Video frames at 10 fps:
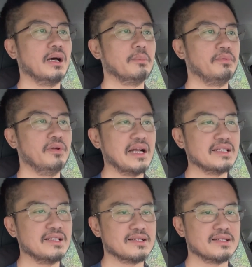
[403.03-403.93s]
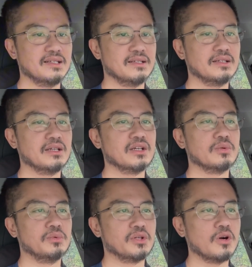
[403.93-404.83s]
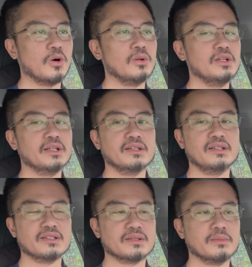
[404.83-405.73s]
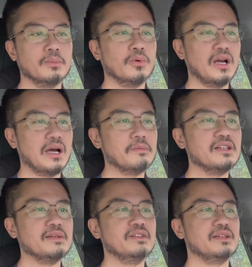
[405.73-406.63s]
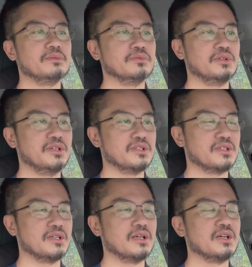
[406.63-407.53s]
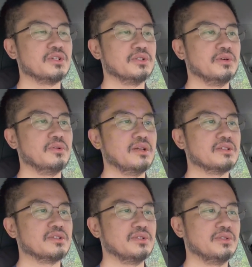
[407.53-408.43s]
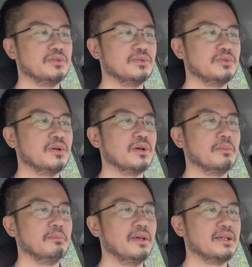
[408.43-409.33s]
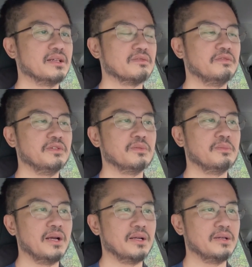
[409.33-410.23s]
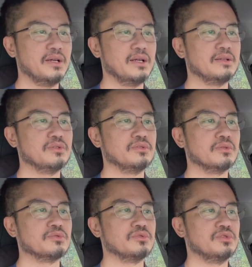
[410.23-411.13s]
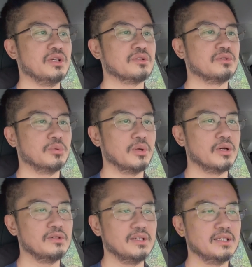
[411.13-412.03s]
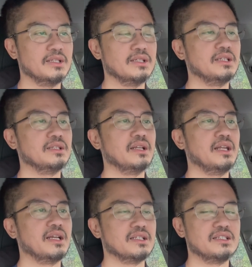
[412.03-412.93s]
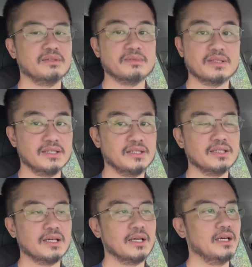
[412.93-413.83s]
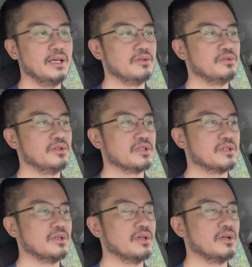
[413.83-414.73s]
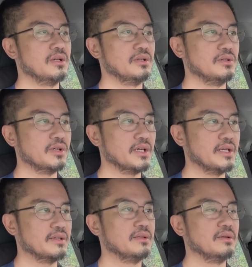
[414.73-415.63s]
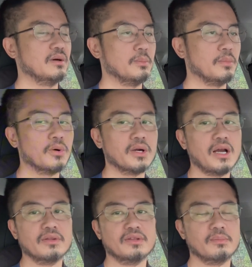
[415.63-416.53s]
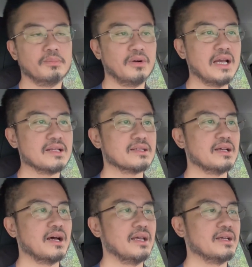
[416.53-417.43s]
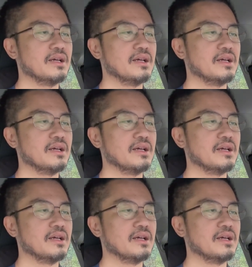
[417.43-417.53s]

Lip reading: practicing recalling these more uplifting words so as to make us feel better and don't just dwell in the negativity and just look at more on the bright side,